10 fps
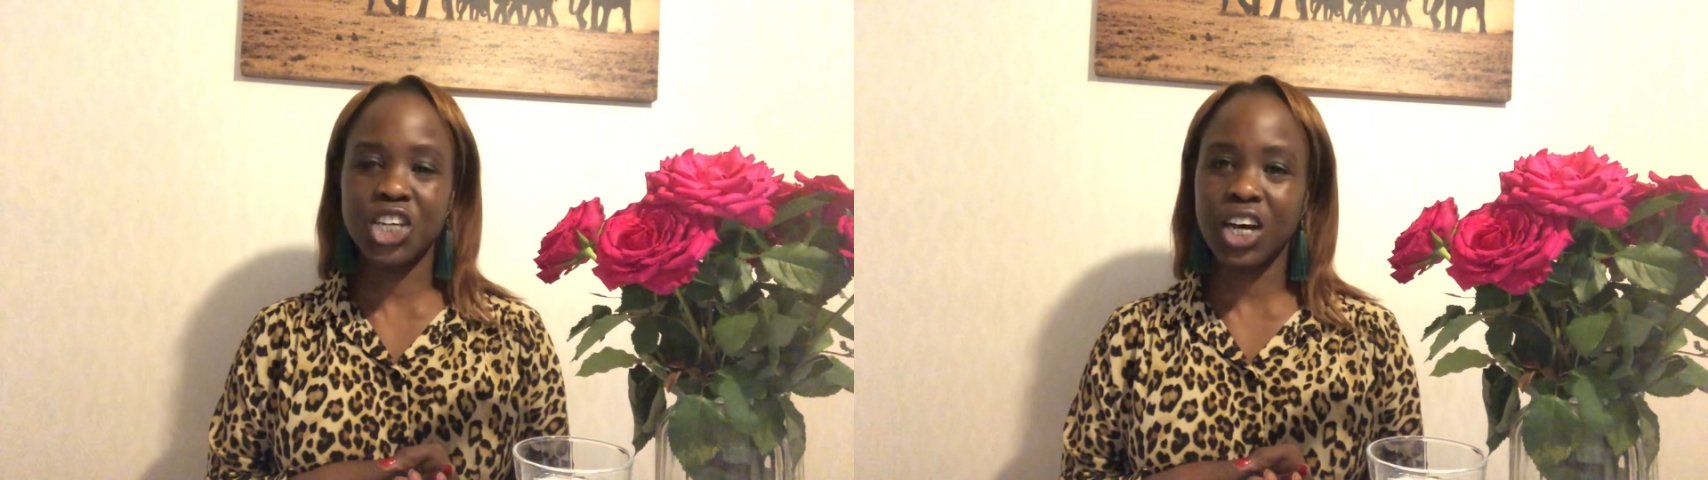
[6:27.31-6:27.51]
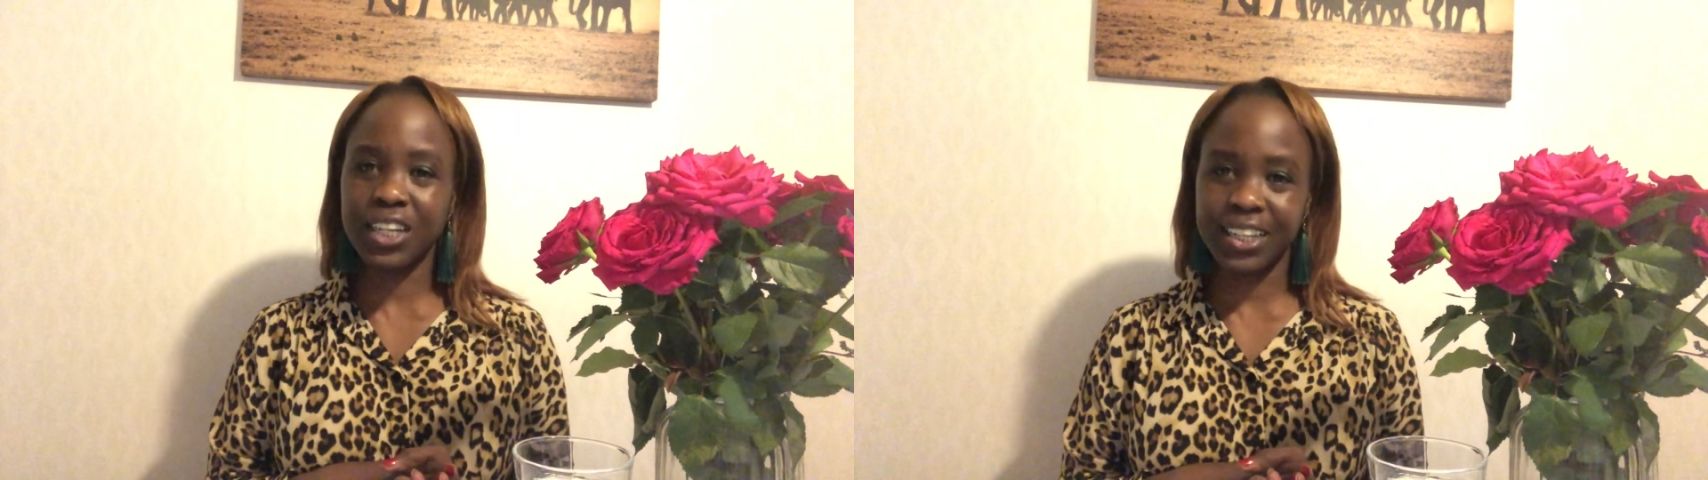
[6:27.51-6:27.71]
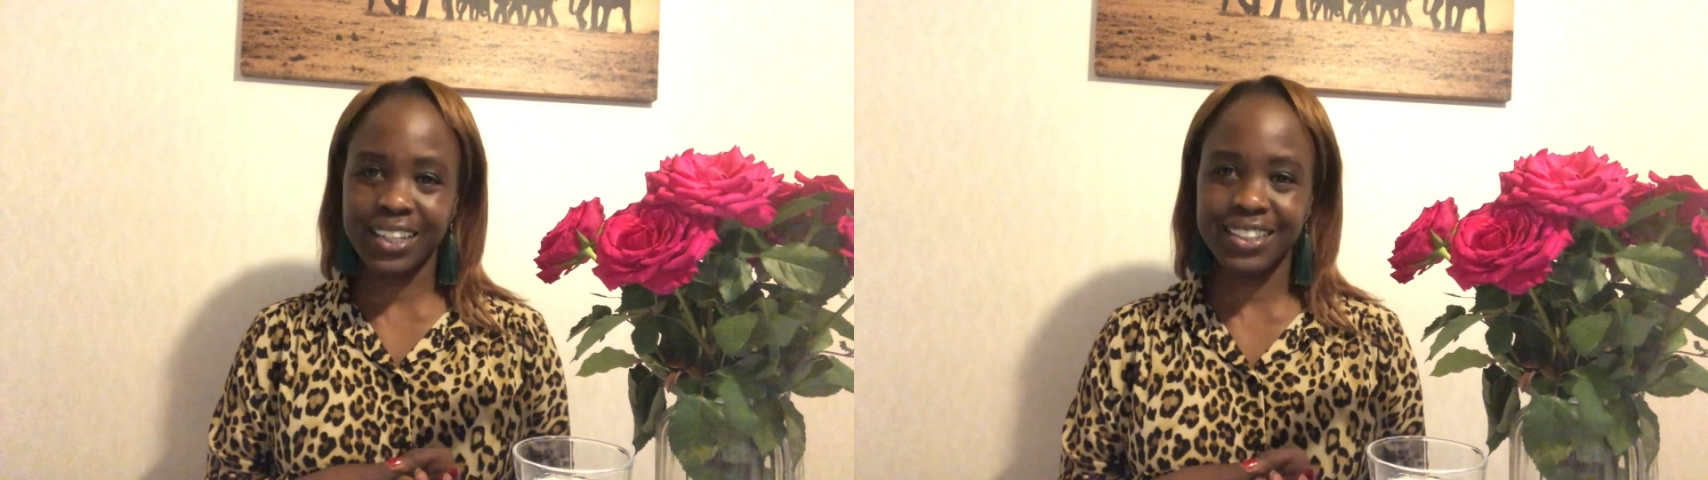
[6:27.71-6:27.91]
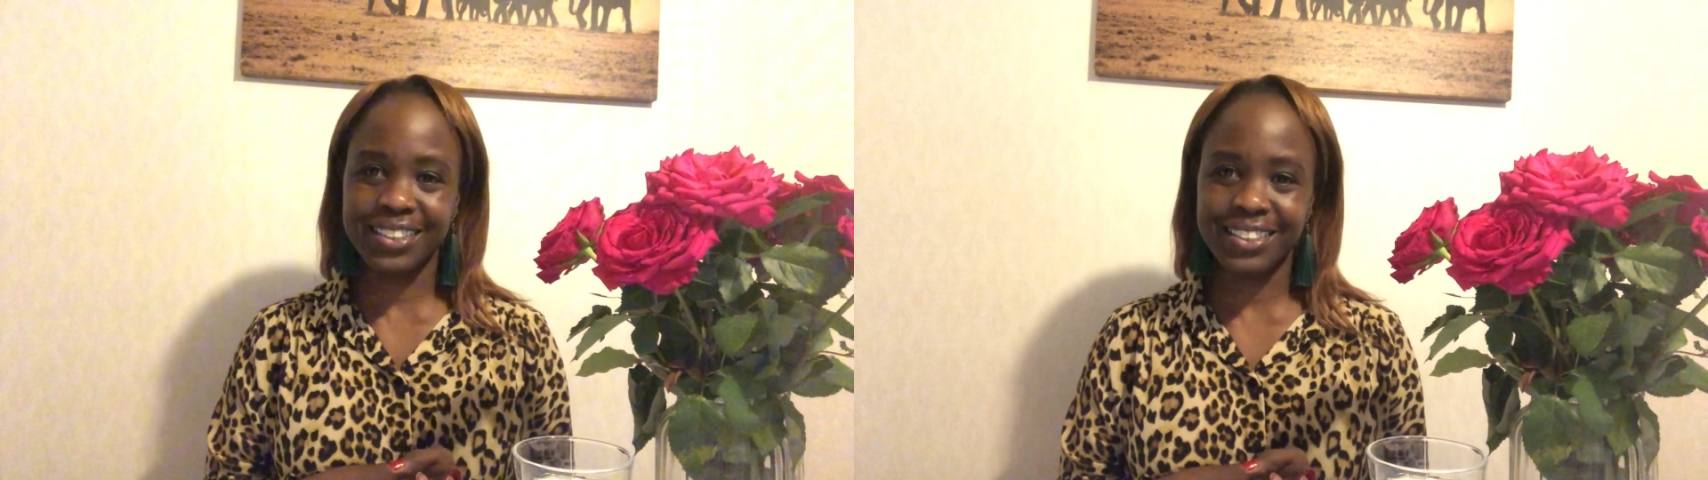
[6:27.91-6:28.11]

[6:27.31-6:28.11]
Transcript: darling,